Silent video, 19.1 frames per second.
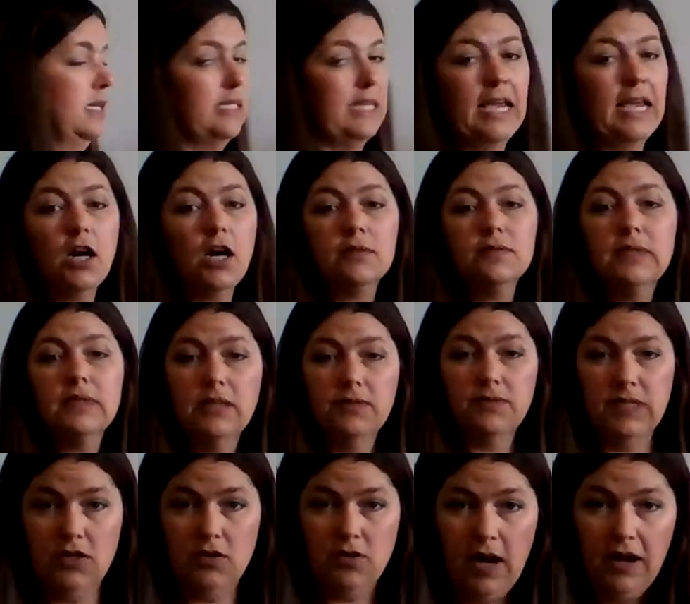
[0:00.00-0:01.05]
to take our v of
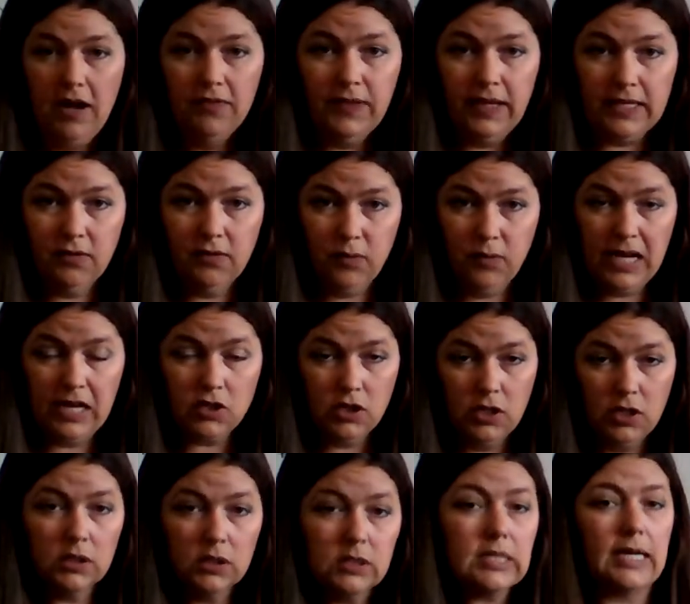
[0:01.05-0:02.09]
t graph, like if we actually
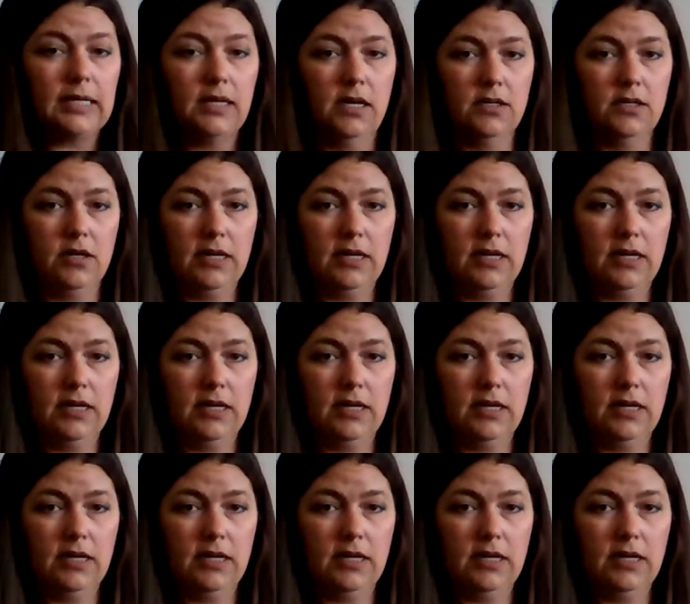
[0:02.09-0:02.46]
looked at it on our